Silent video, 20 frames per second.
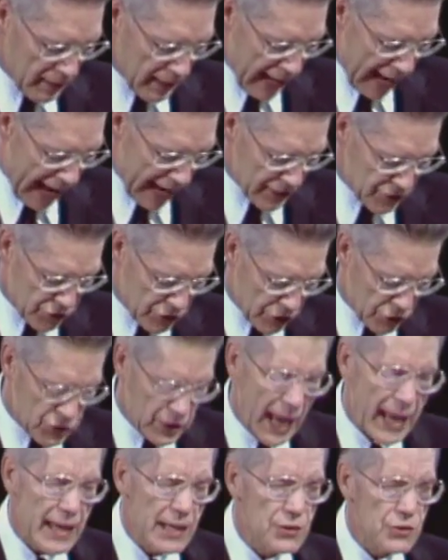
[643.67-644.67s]
As the
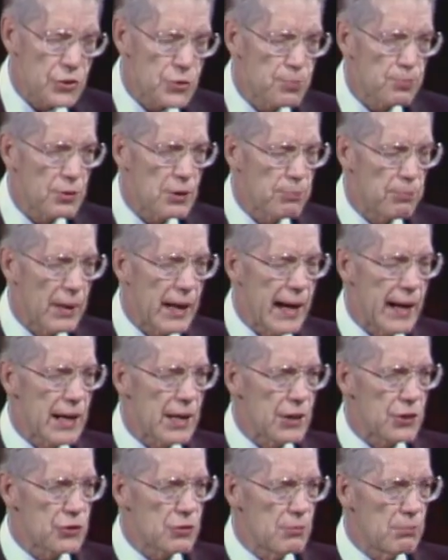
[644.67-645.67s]
saints
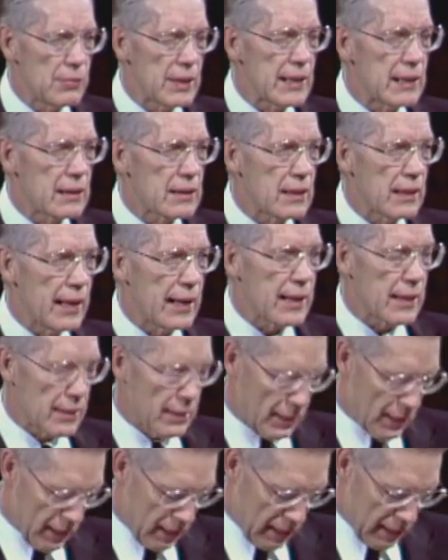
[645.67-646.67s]
prepare to meet their
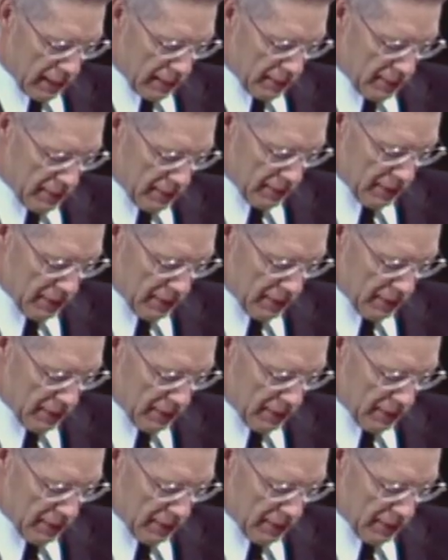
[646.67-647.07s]
God,